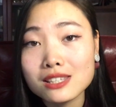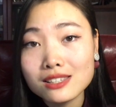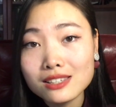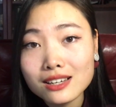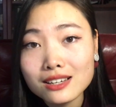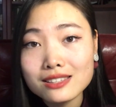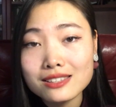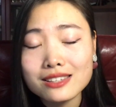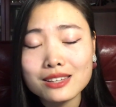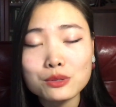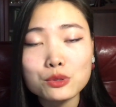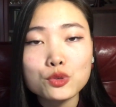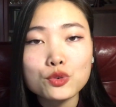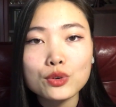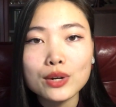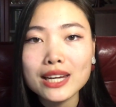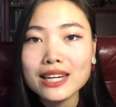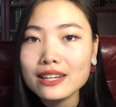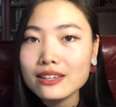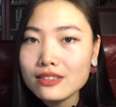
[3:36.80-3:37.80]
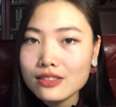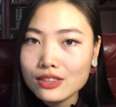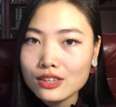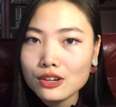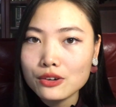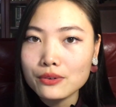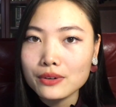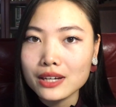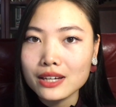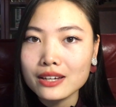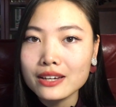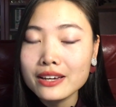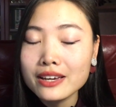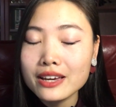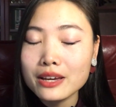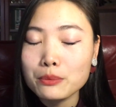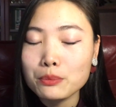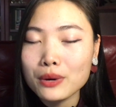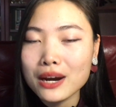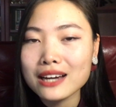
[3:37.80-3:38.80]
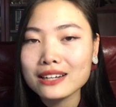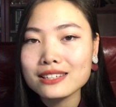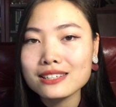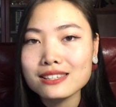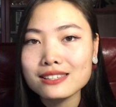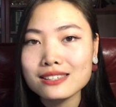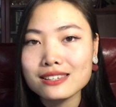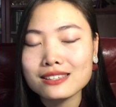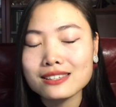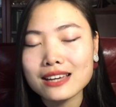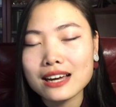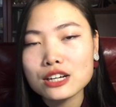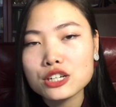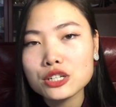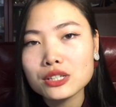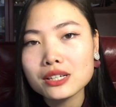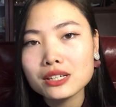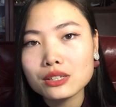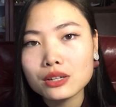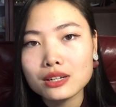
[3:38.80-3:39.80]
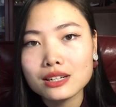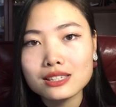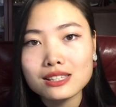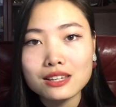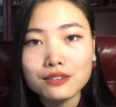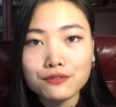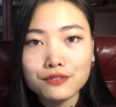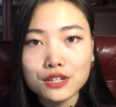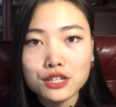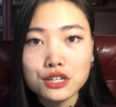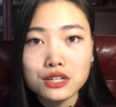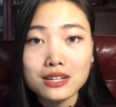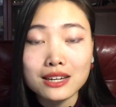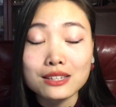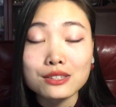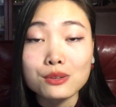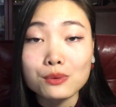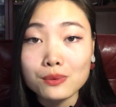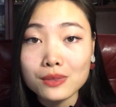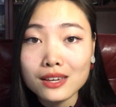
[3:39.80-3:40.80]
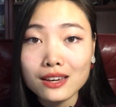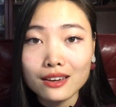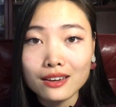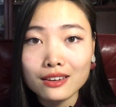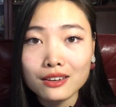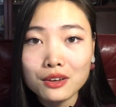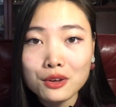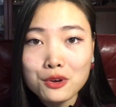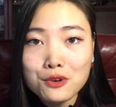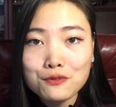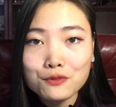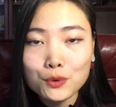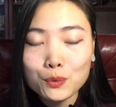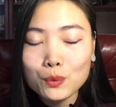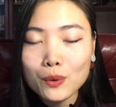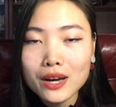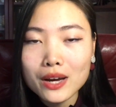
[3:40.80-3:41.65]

the sun sounds great in theory, in practice, it's actually not as efficient as you think. For